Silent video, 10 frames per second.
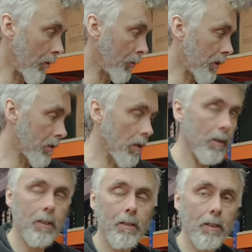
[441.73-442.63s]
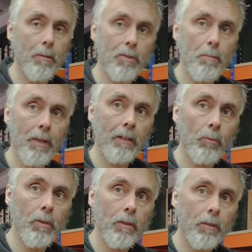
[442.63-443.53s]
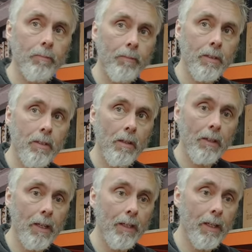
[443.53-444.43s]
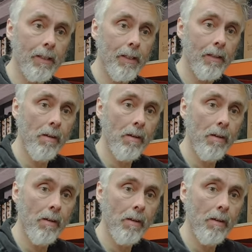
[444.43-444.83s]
And we can start cutting up some metal work and start getting it in there.